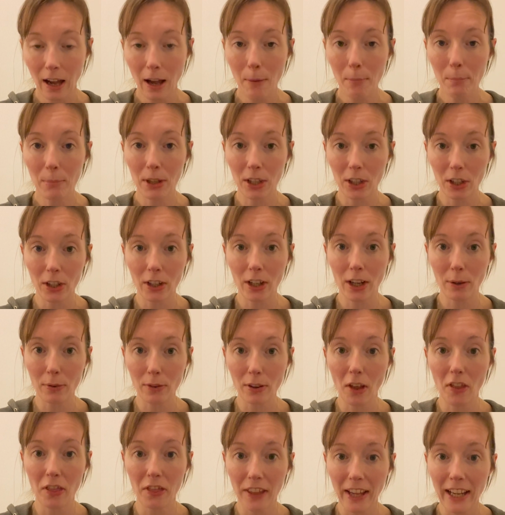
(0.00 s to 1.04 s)
But you know, the
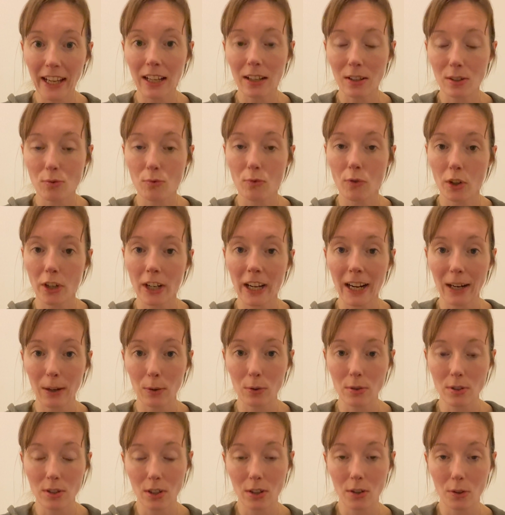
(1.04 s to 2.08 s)
things run
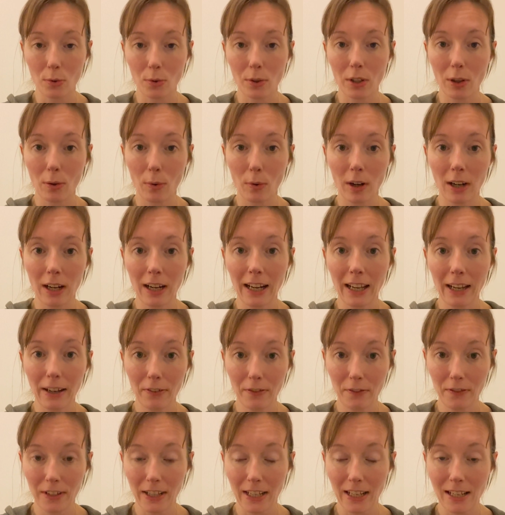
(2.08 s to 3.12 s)
out and all you are
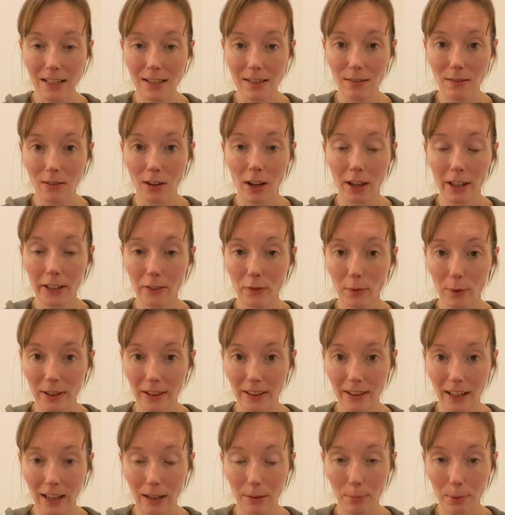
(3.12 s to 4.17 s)
left is life with
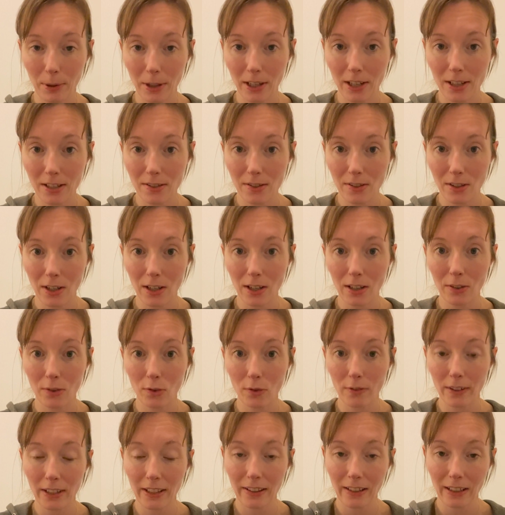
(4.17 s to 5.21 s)
that person
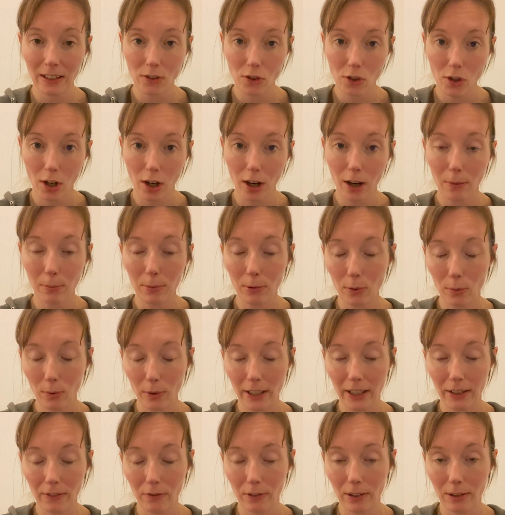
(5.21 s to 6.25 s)
or in that job or
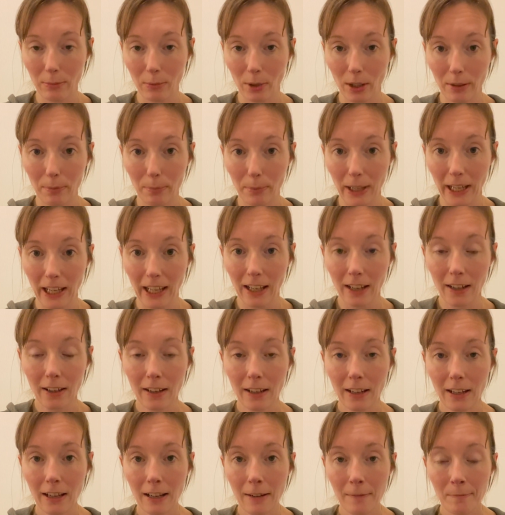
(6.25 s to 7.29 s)
whatever it might be.
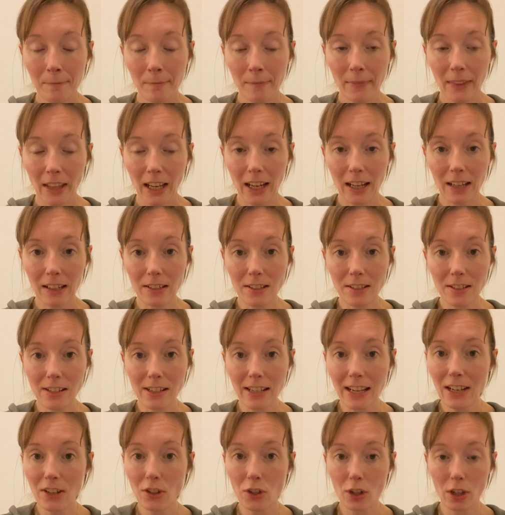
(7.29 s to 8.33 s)
And
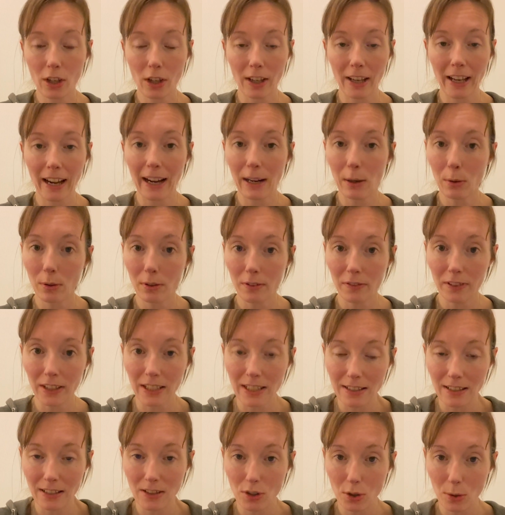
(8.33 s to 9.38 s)
yes, you can get out of these
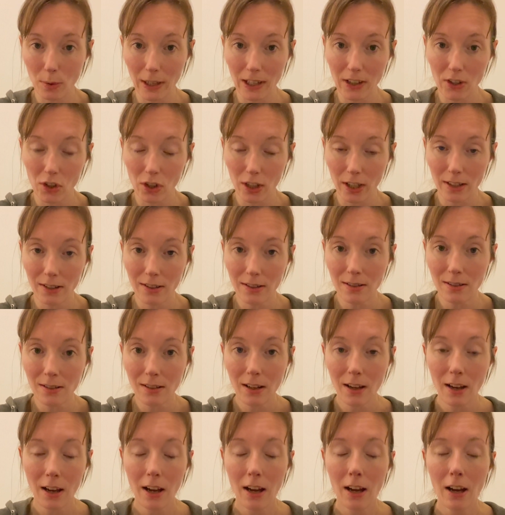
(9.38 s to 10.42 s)
situations,
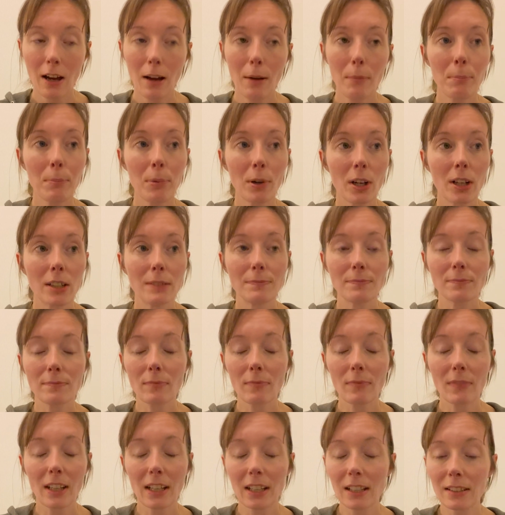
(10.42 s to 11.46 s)
but
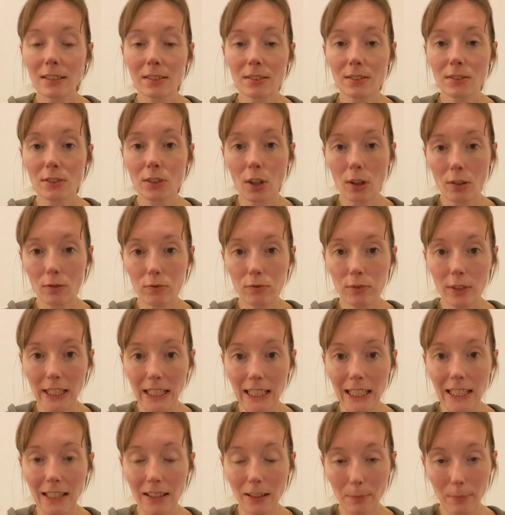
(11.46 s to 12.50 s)
that's not
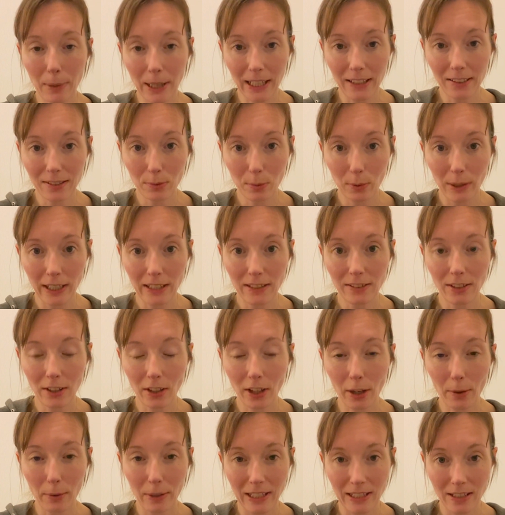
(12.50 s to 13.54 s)
really the best way to
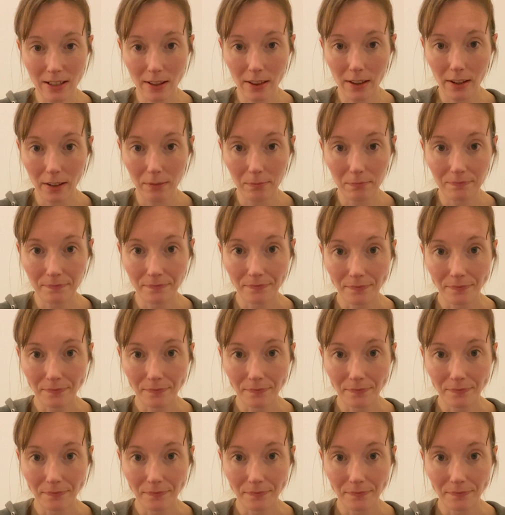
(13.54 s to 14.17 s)
go into them.